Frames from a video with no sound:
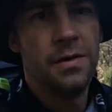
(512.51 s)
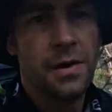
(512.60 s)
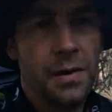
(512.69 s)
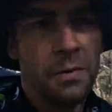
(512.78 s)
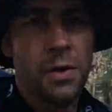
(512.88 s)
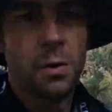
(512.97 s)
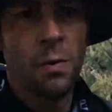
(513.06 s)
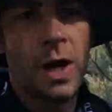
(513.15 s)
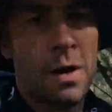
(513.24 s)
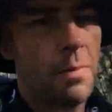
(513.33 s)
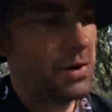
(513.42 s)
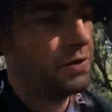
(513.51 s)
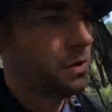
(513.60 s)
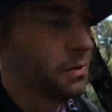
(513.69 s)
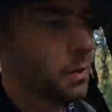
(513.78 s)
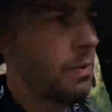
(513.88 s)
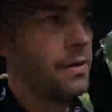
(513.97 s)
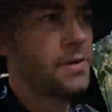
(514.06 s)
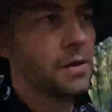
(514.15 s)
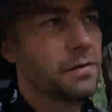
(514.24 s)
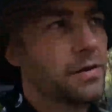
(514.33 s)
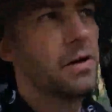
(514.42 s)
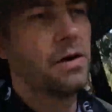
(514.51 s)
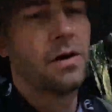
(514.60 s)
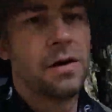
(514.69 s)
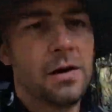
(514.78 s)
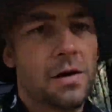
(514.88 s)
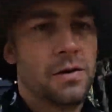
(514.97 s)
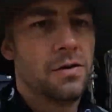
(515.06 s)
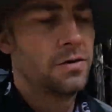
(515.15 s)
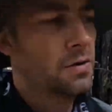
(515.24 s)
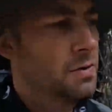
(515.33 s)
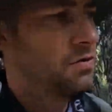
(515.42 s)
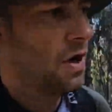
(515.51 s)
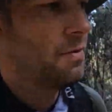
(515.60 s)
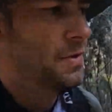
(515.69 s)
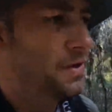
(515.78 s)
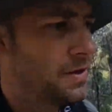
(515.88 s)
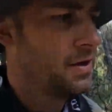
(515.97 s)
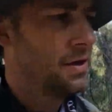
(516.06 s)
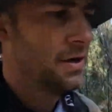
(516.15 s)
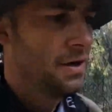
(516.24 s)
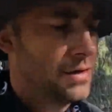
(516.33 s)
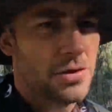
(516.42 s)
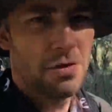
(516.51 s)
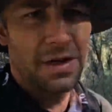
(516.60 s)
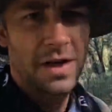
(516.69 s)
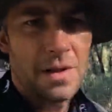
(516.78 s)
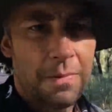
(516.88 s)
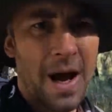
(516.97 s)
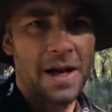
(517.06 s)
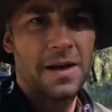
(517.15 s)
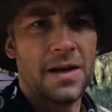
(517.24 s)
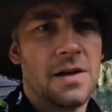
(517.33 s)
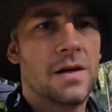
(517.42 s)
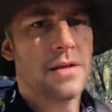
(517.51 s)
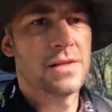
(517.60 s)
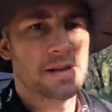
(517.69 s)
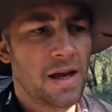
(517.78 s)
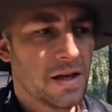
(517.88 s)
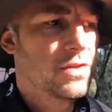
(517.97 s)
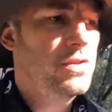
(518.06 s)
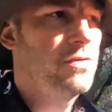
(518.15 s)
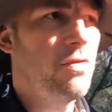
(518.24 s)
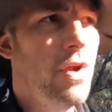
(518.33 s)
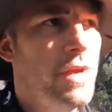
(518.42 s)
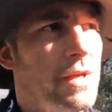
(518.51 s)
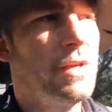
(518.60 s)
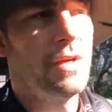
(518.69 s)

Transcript: So I think we're doing well. Body's holding up well so far, not too many dramas. Just trying to get the pack sat just right.